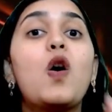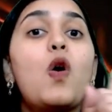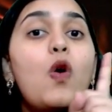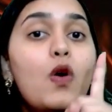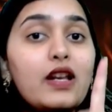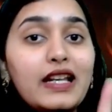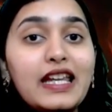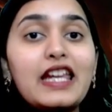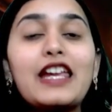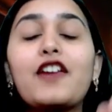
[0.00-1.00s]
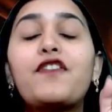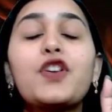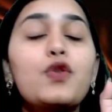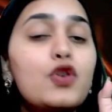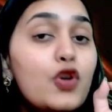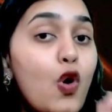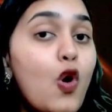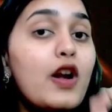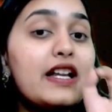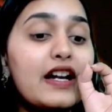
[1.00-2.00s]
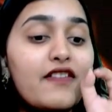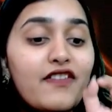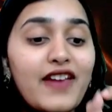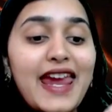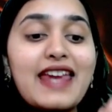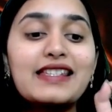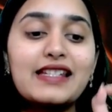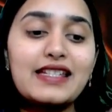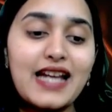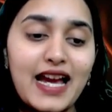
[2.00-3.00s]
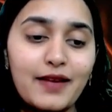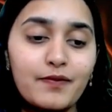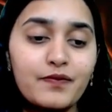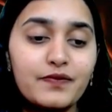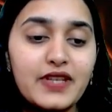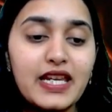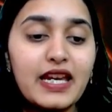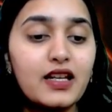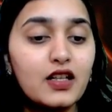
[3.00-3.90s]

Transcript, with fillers: only if you don't waste time okay?